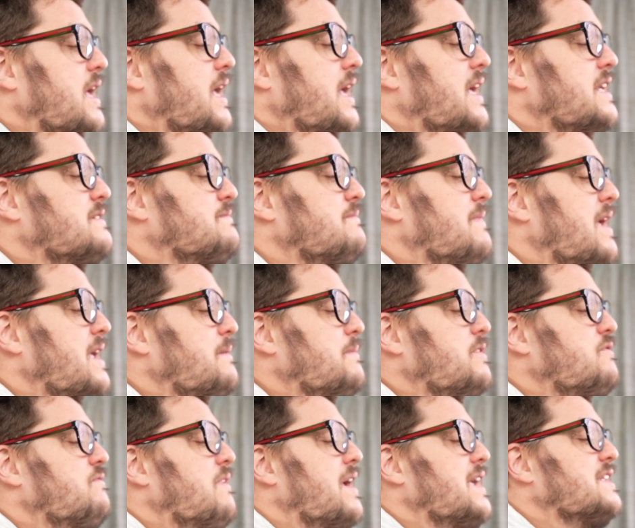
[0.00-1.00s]
is
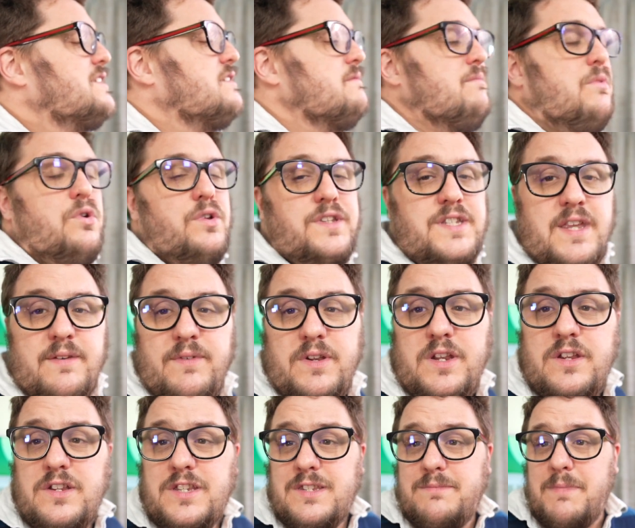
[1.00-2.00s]
maybe raise some more
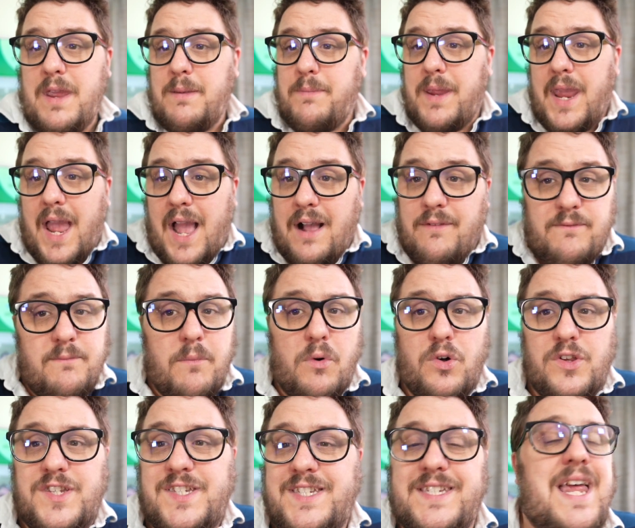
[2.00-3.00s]
dividends, maybe have
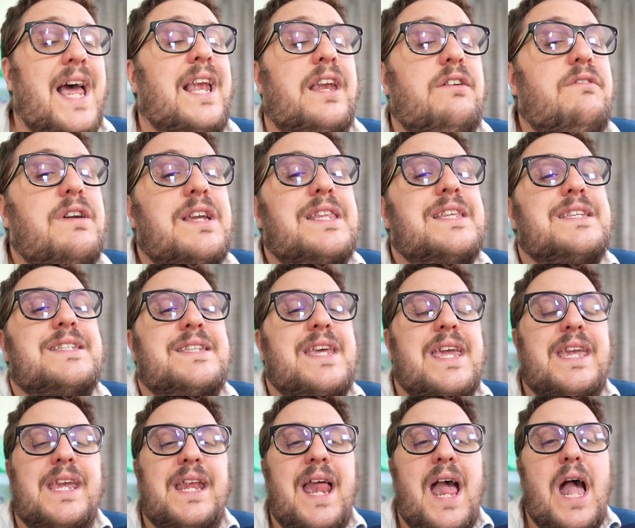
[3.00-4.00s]
more salary that's
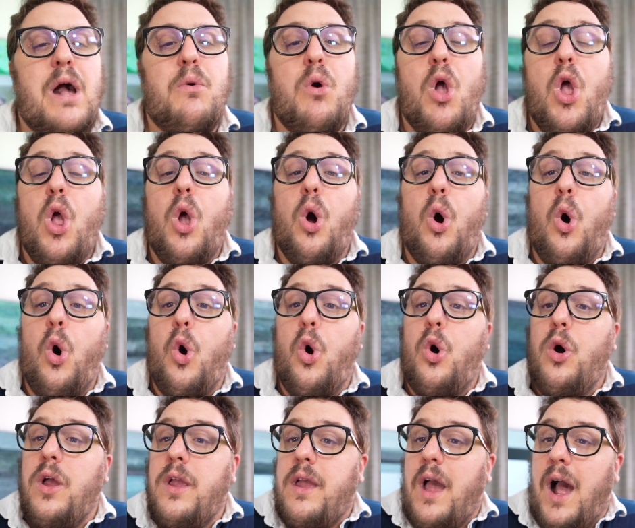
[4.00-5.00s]
taken out,
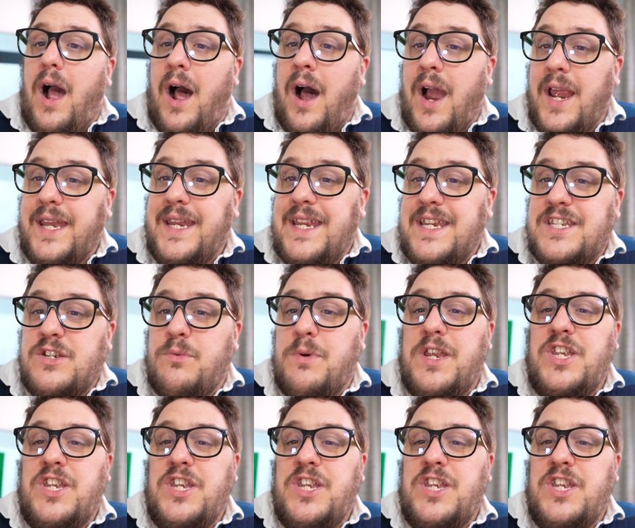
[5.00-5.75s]
or I need to